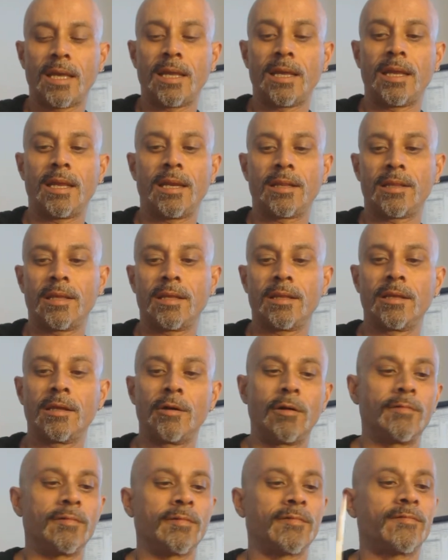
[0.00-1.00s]
And anything
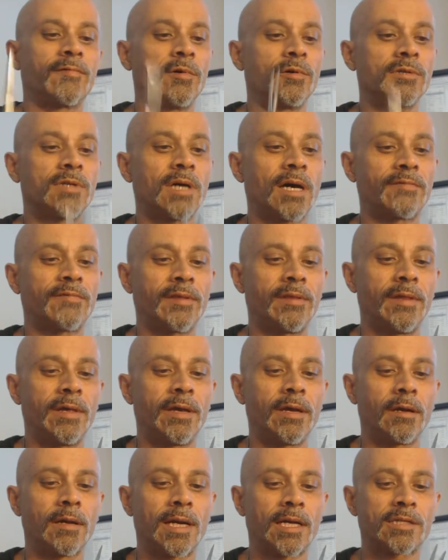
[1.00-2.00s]
that overflows off of
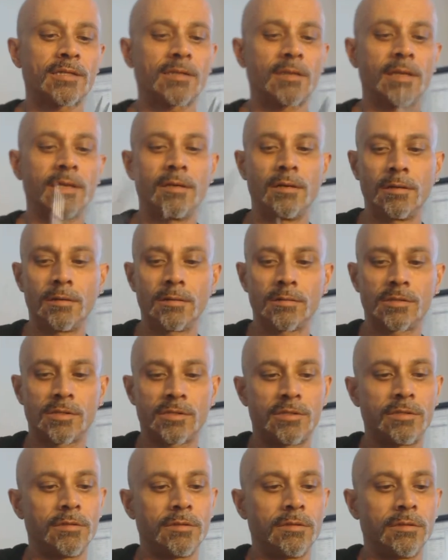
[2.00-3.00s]
there actually goes
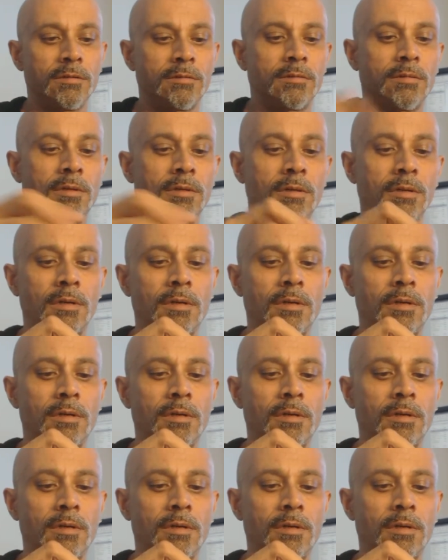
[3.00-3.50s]
to